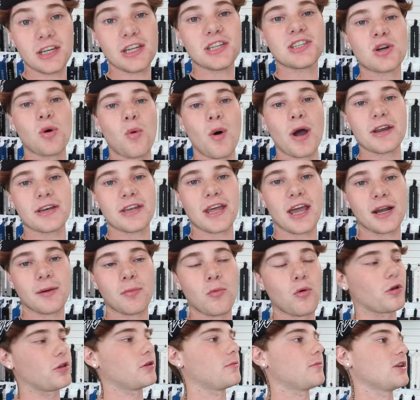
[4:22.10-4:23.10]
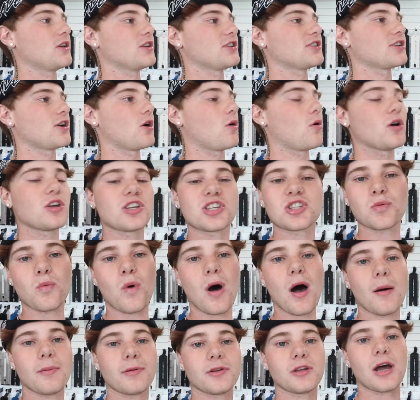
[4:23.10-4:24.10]
needs a white deck more than me. So
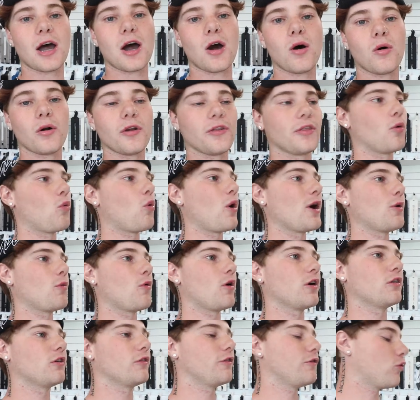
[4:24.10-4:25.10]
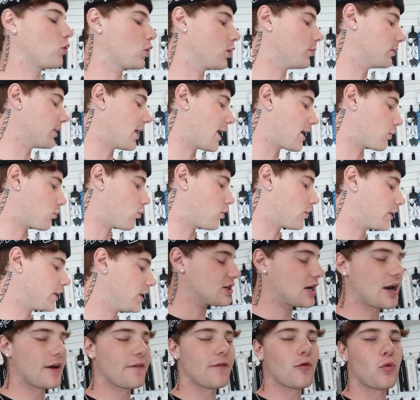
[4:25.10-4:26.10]
swapped out the white one for a black one. It's
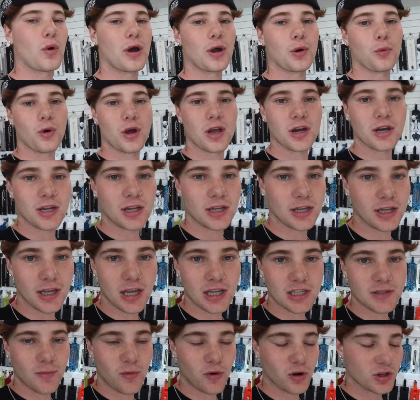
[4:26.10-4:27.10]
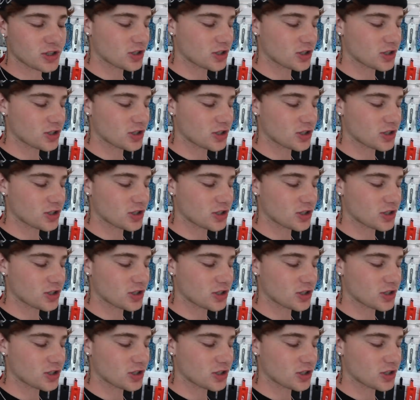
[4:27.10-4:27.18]
kind of a win-win. He gets more